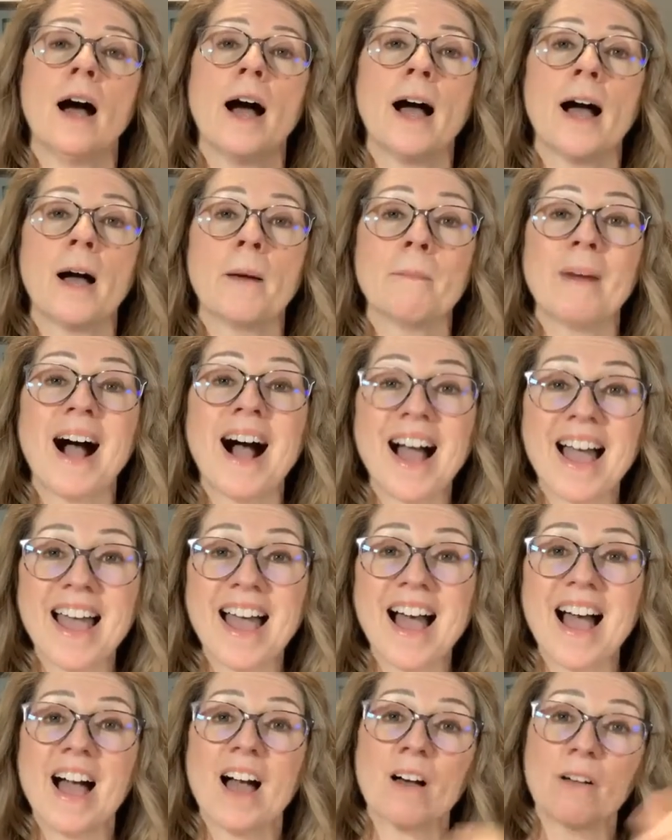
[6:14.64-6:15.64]
I
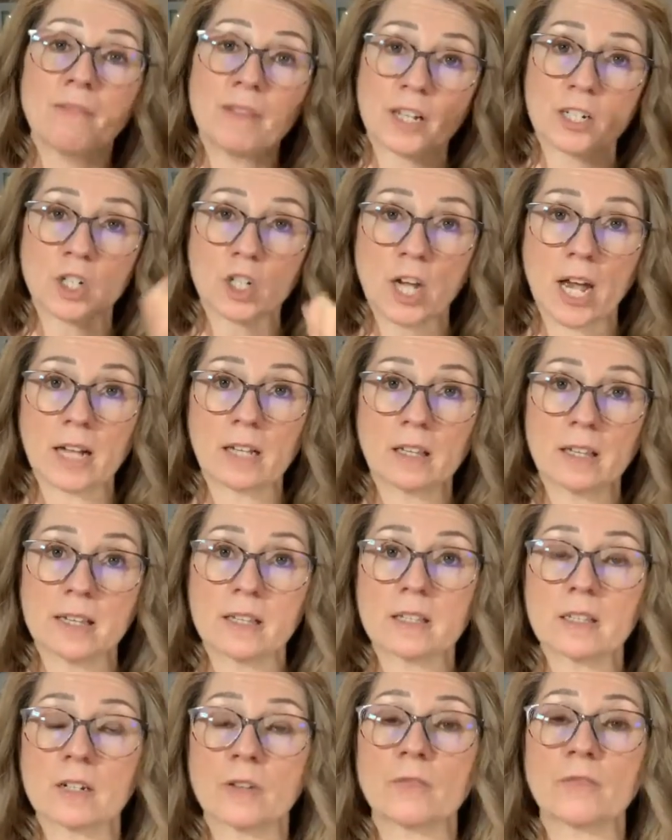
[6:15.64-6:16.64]
have a
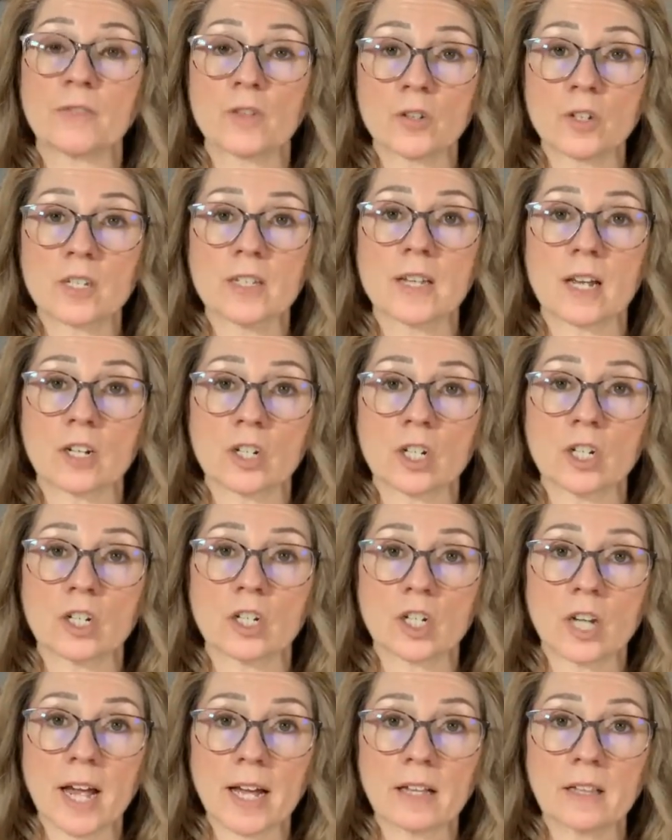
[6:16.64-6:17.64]
checklist, a first session
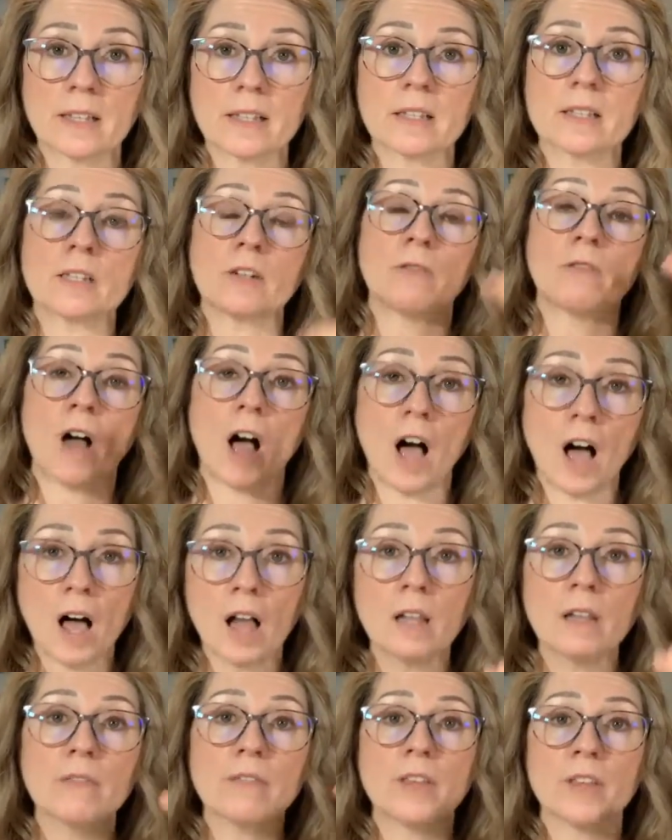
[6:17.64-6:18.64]
checklist of
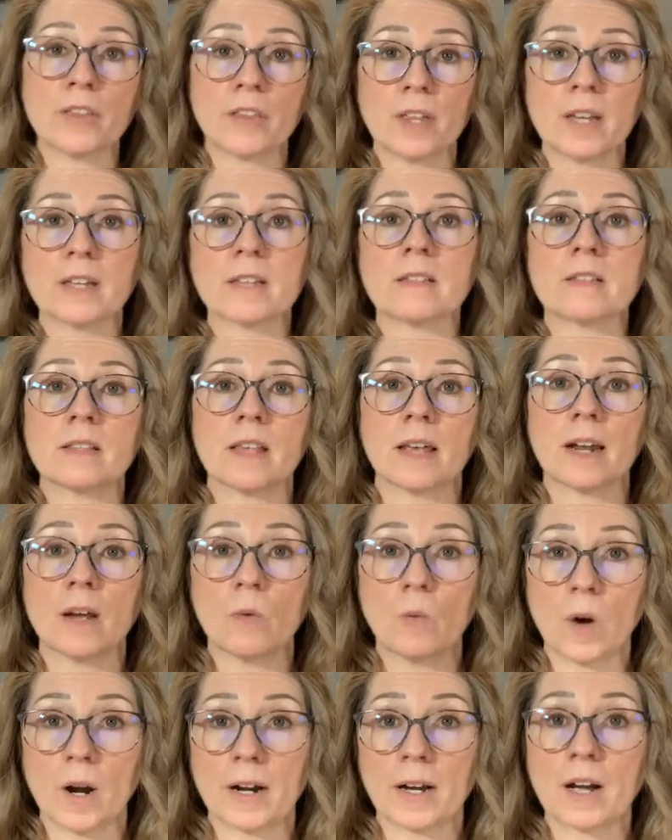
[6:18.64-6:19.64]
all of the things that I
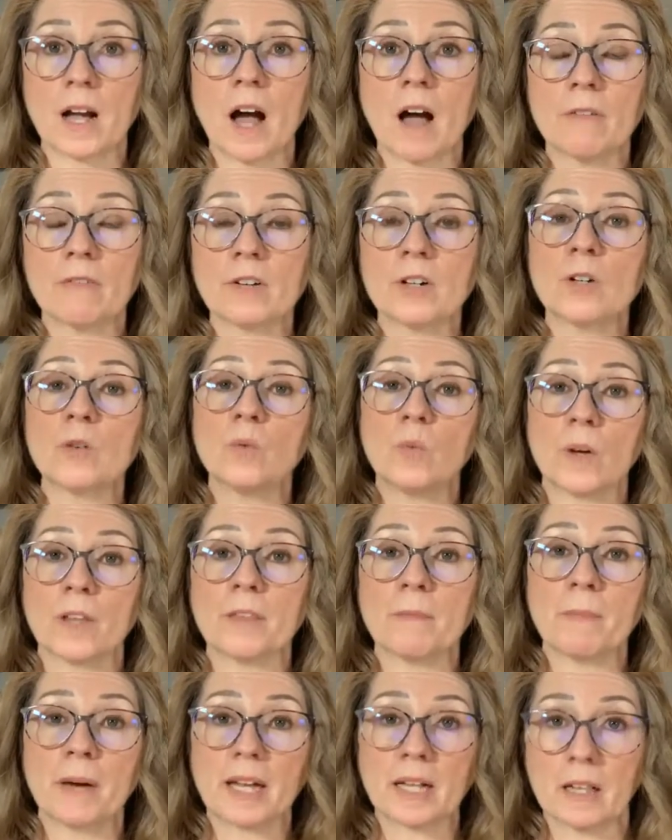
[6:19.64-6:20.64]
want to cover
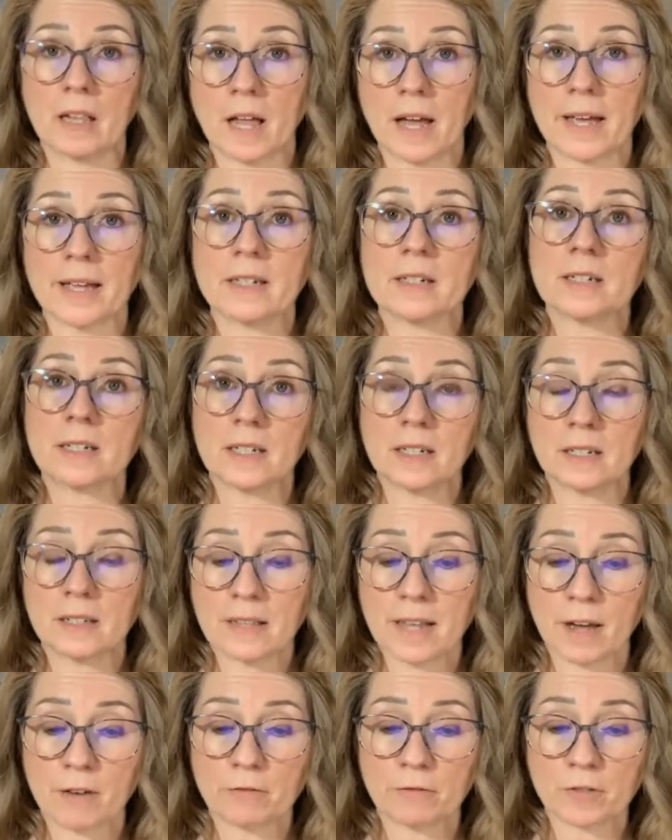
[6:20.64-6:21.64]
with my client in
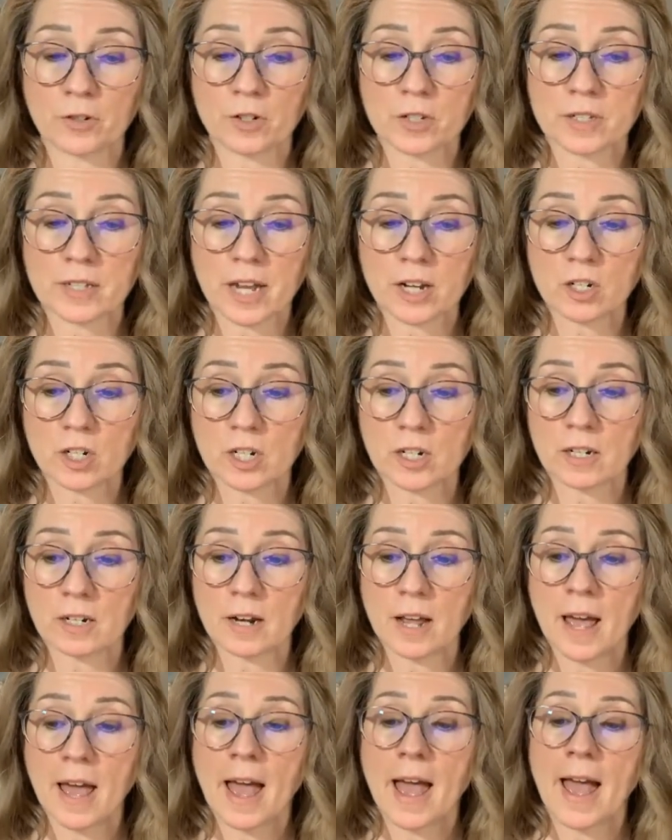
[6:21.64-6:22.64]
that first session.